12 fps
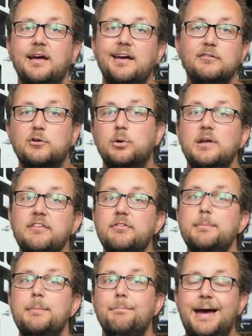and could
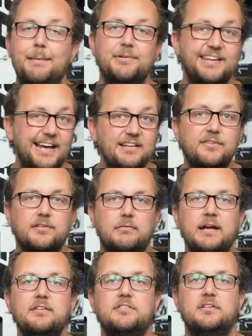even be mapped against the
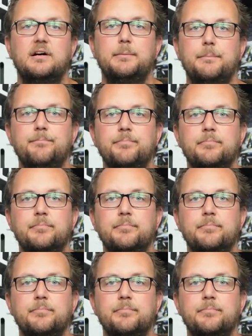race timer.